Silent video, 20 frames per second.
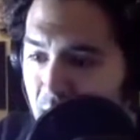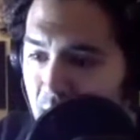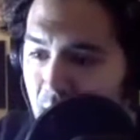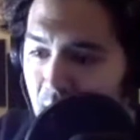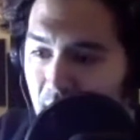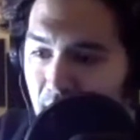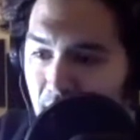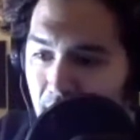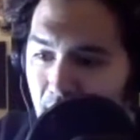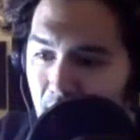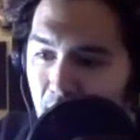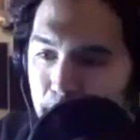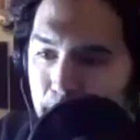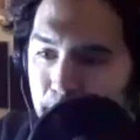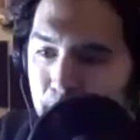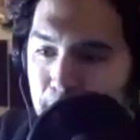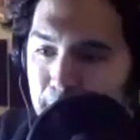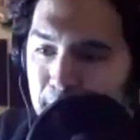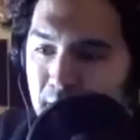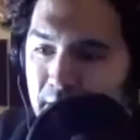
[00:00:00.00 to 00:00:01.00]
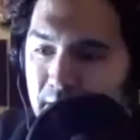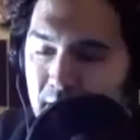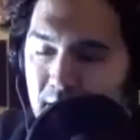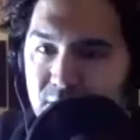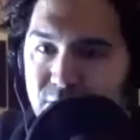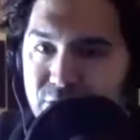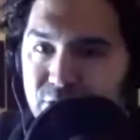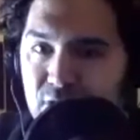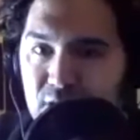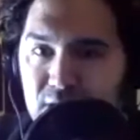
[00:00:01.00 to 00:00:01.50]
Um, it's
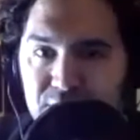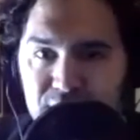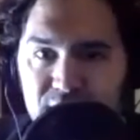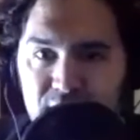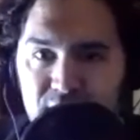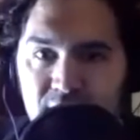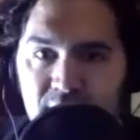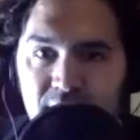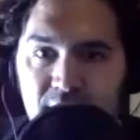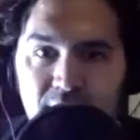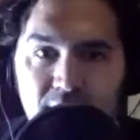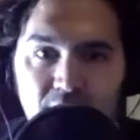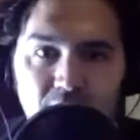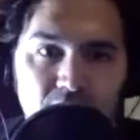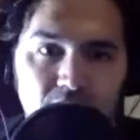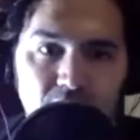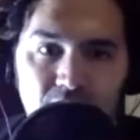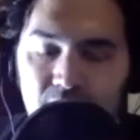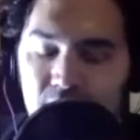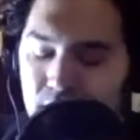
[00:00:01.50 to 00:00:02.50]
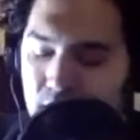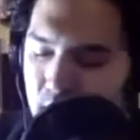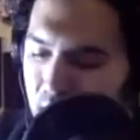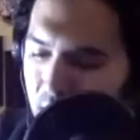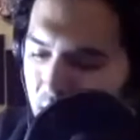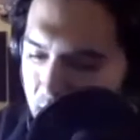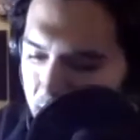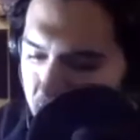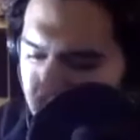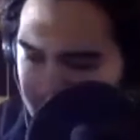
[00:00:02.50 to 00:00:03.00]
just uh,
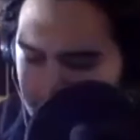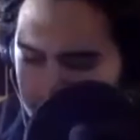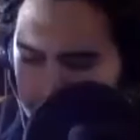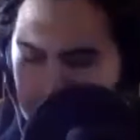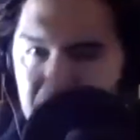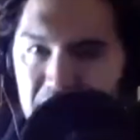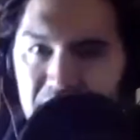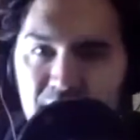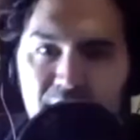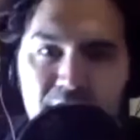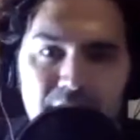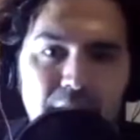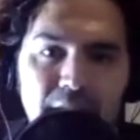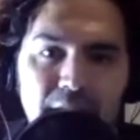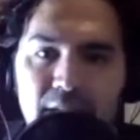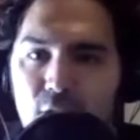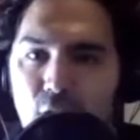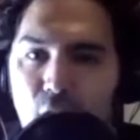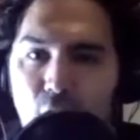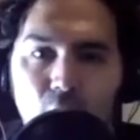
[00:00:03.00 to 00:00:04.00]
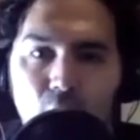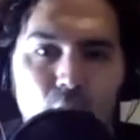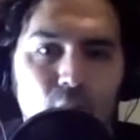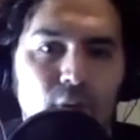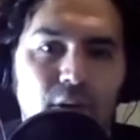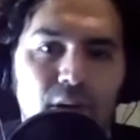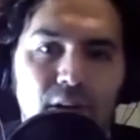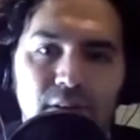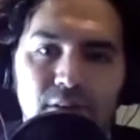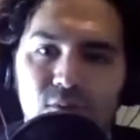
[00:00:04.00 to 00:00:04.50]
an immediate like, no,
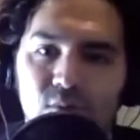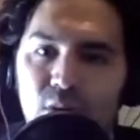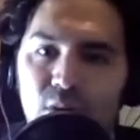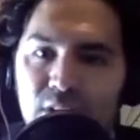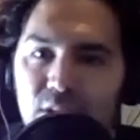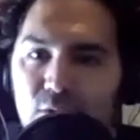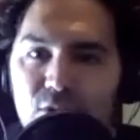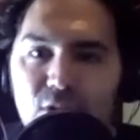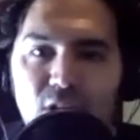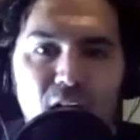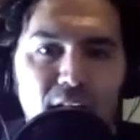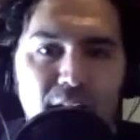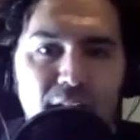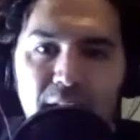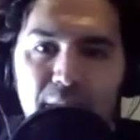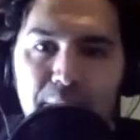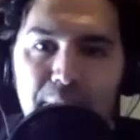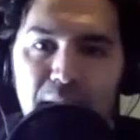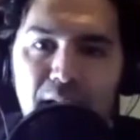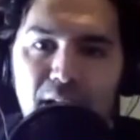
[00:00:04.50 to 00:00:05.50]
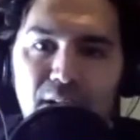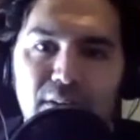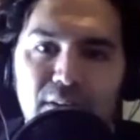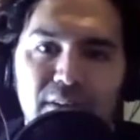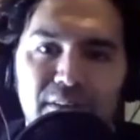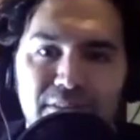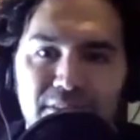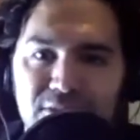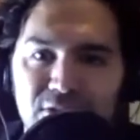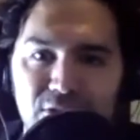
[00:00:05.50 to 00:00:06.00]
what are you talking about?
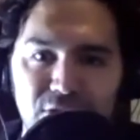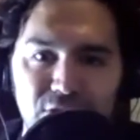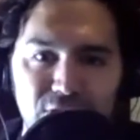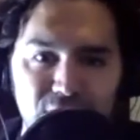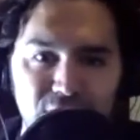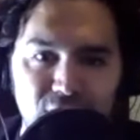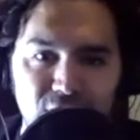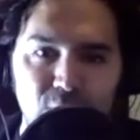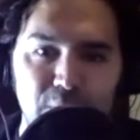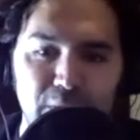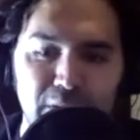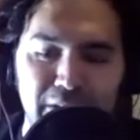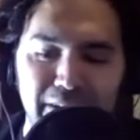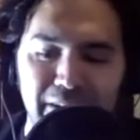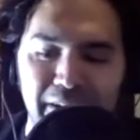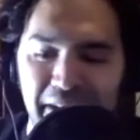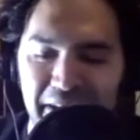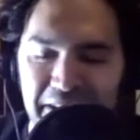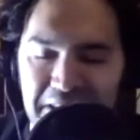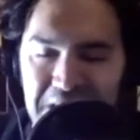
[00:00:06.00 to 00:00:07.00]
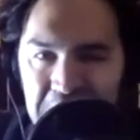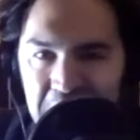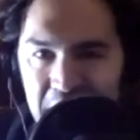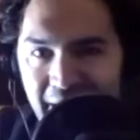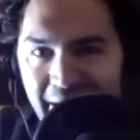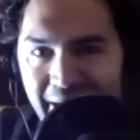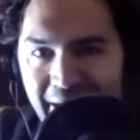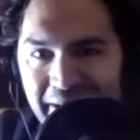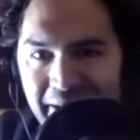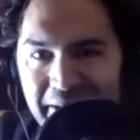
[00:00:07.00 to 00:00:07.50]
This is stupid. And
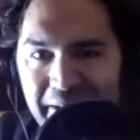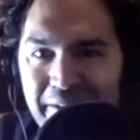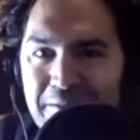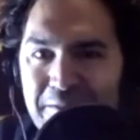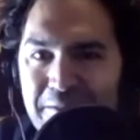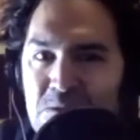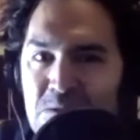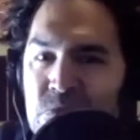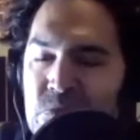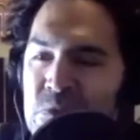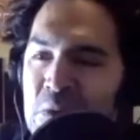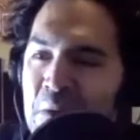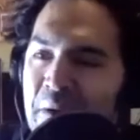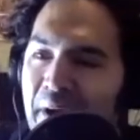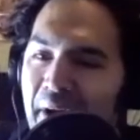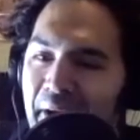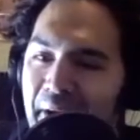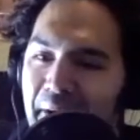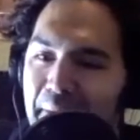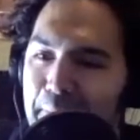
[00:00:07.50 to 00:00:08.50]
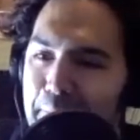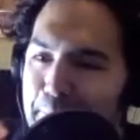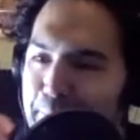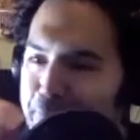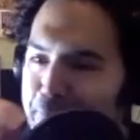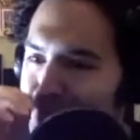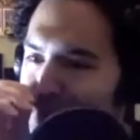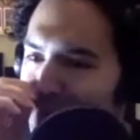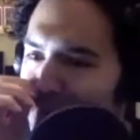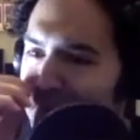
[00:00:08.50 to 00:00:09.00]
like, um,
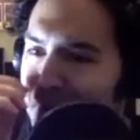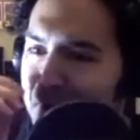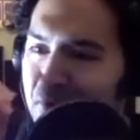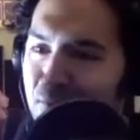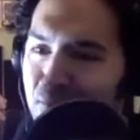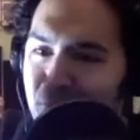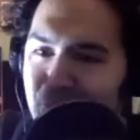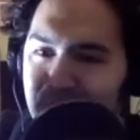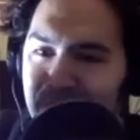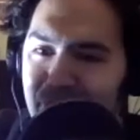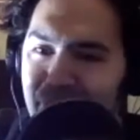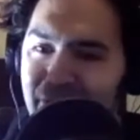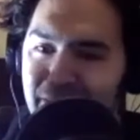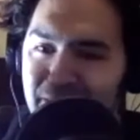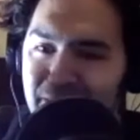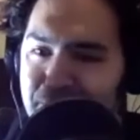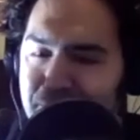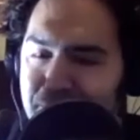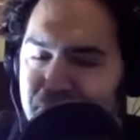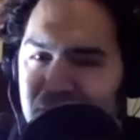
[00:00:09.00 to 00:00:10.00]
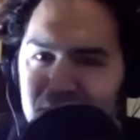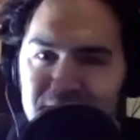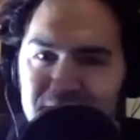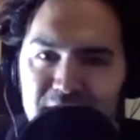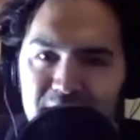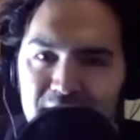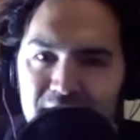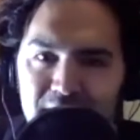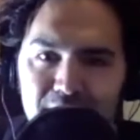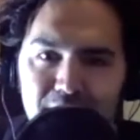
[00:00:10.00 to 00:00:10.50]
you know, uh, P
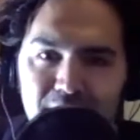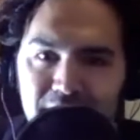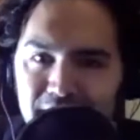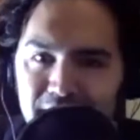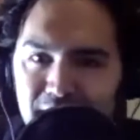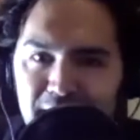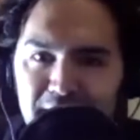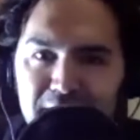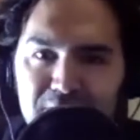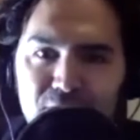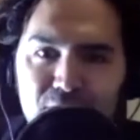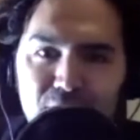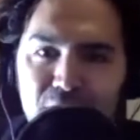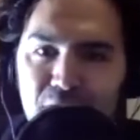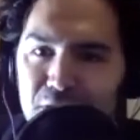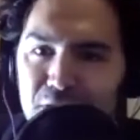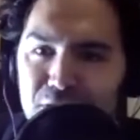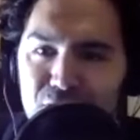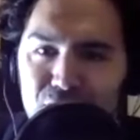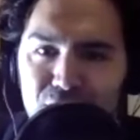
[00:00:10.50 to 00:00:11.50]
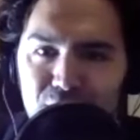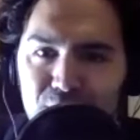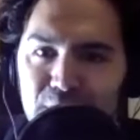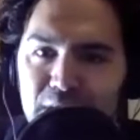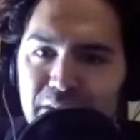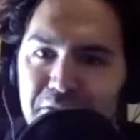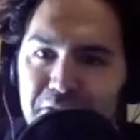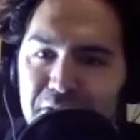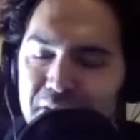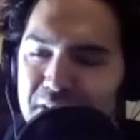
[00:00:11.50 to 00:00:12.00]
C and cancel culture, whatever
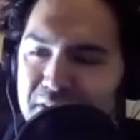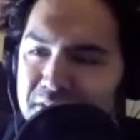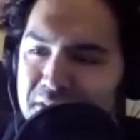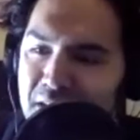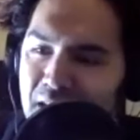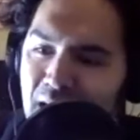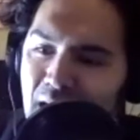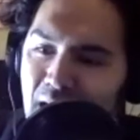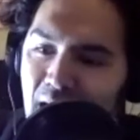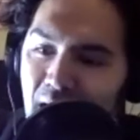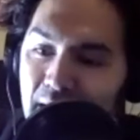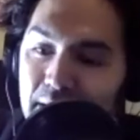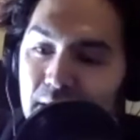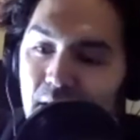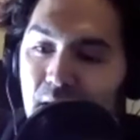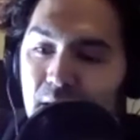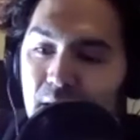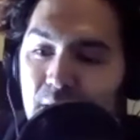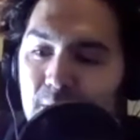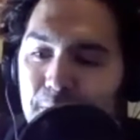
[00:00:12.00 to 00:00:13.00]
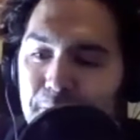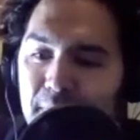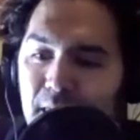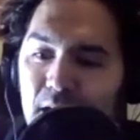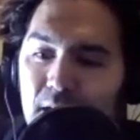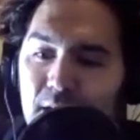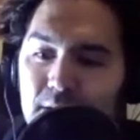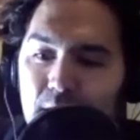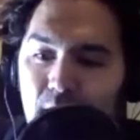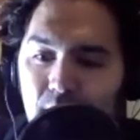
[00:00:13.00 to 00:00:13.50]
it is. And it, it,
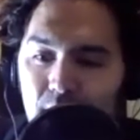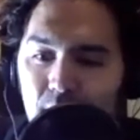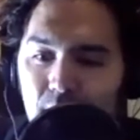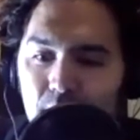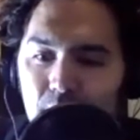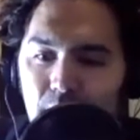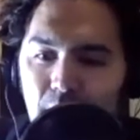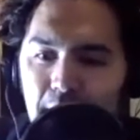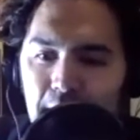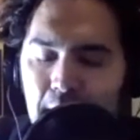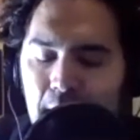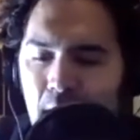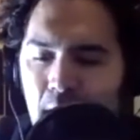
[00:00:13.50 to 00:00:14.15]
like,